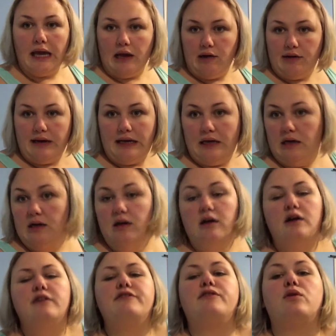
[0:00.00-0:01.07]
area
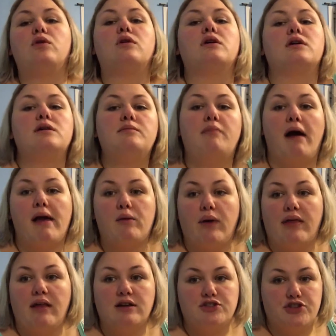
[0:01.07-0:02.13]
for my
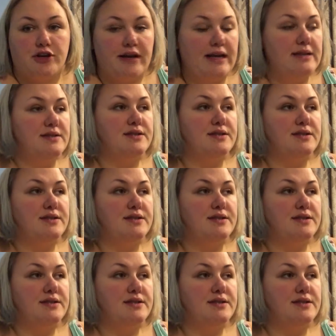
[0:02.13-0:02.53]
weight loss journey.